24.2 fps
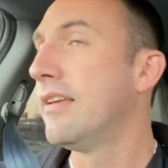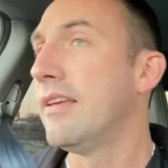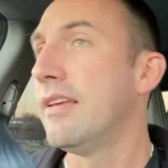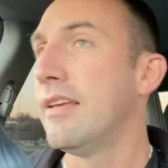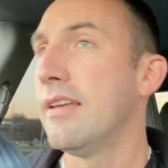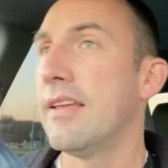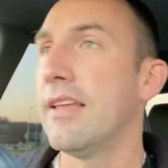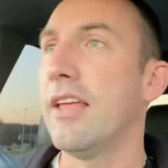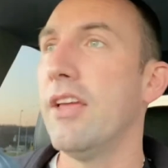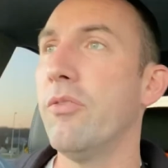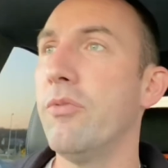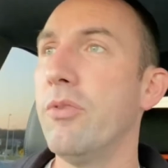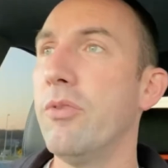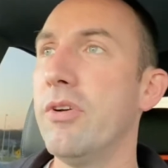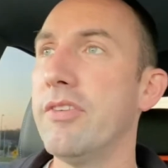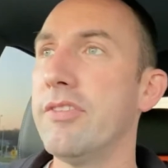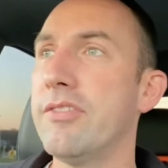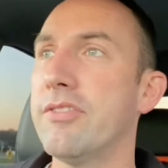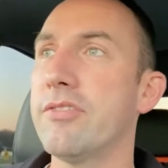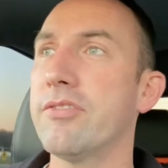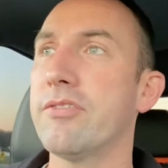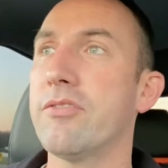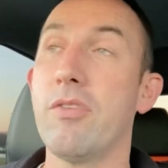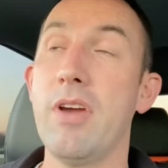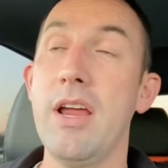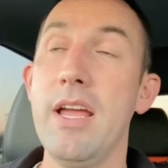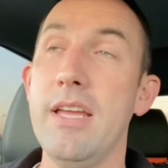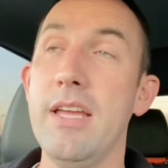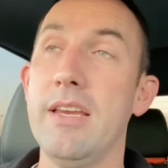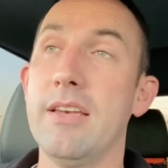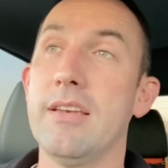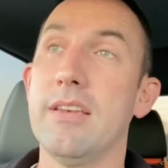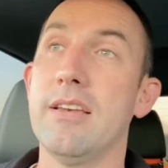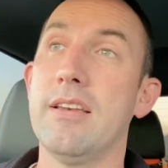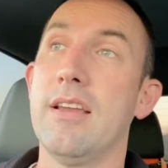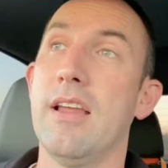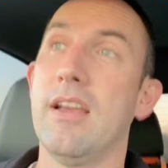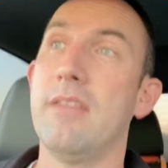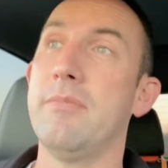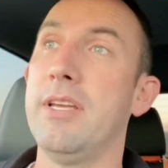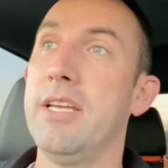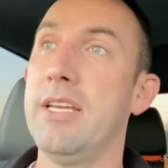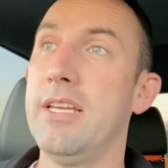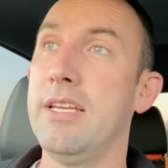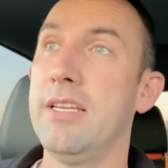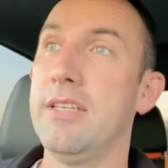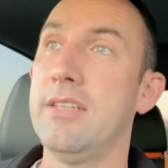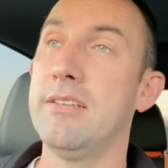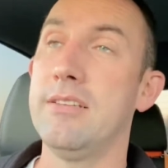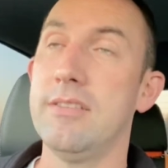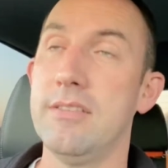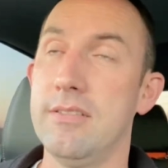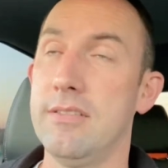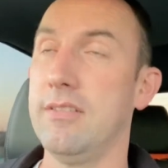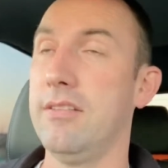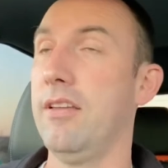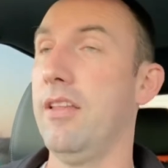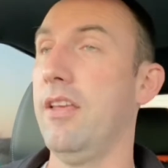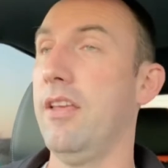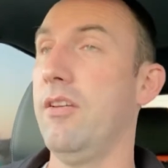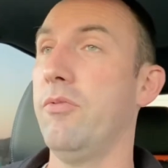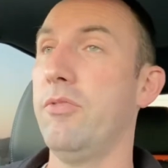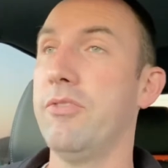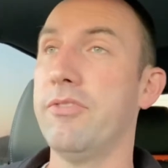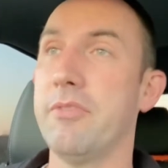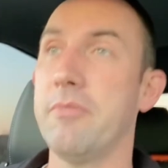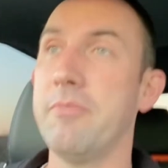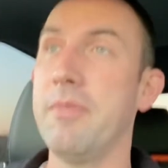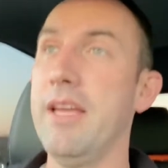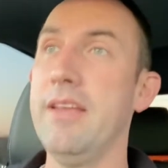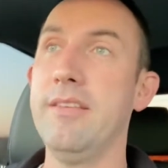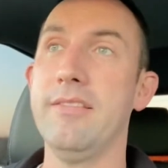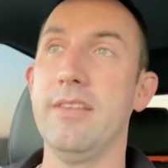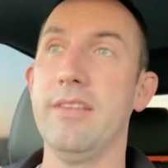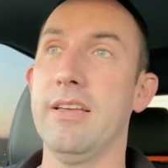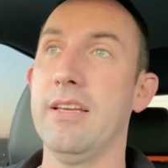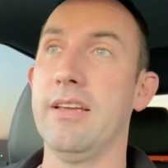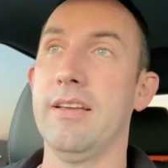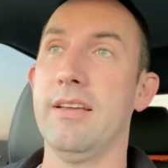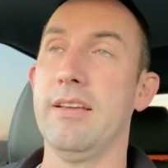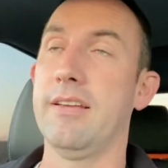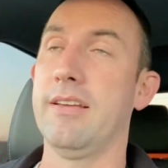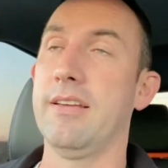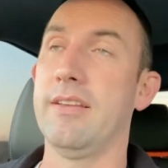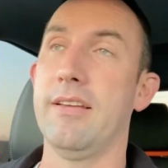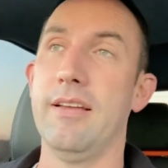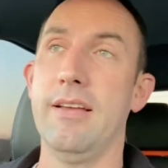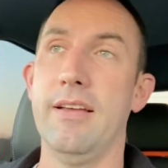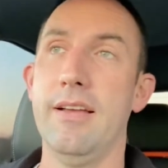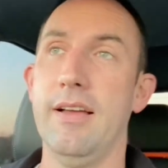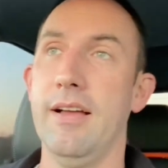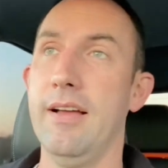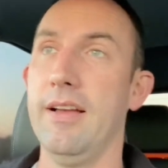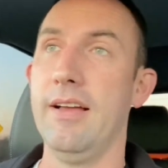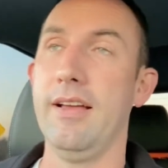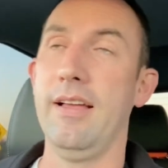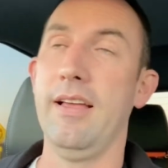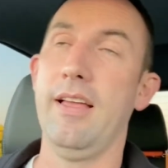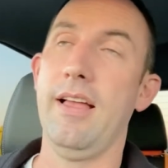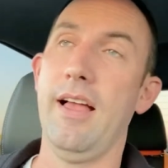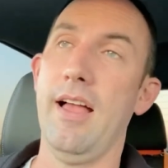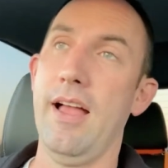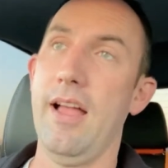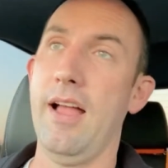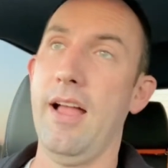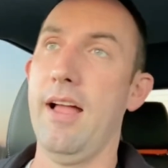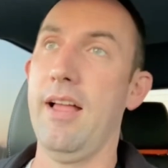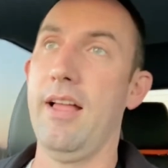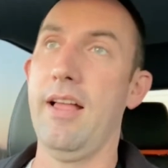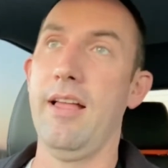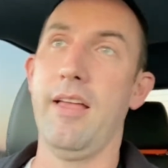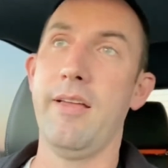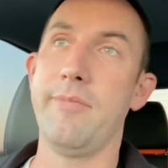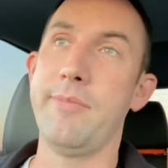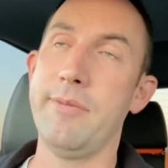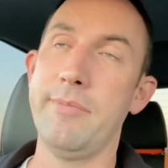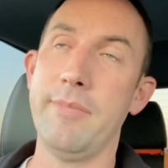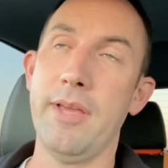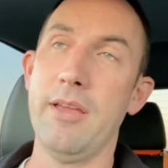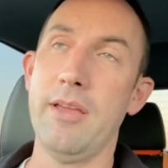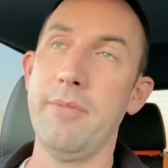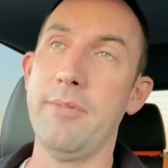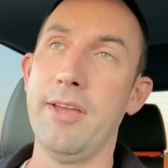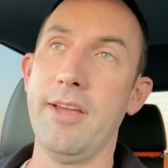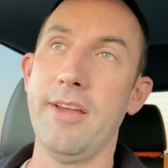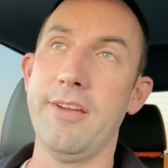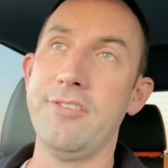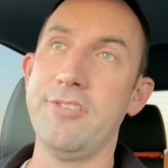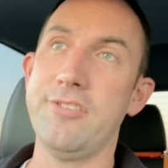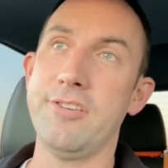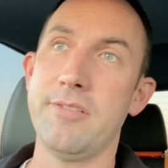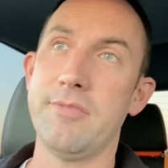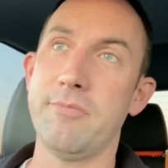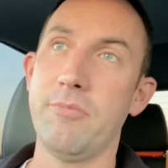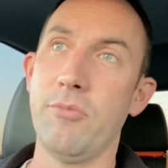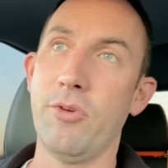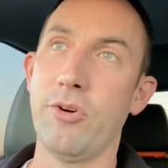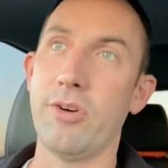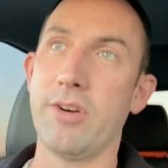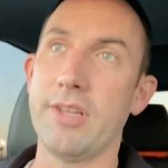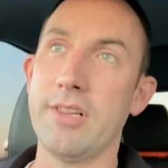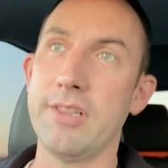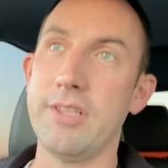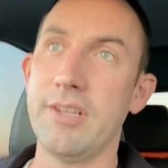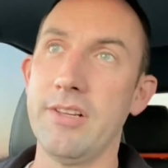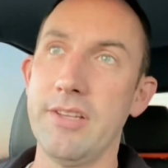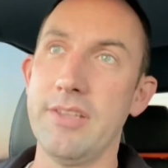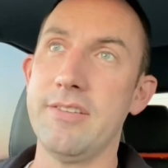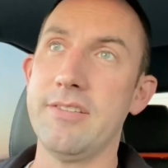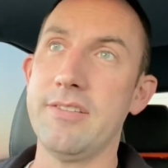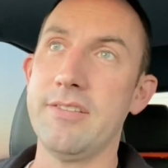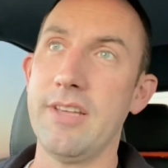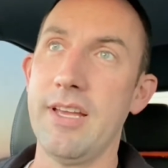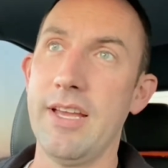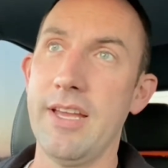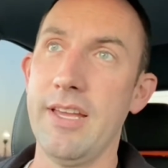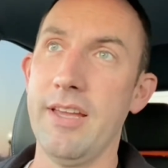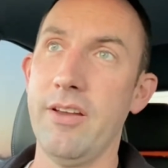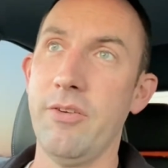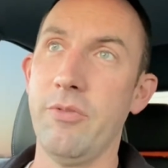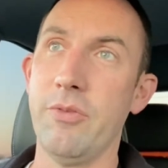It was great. It was amazing. Maybe I should more clearly say it was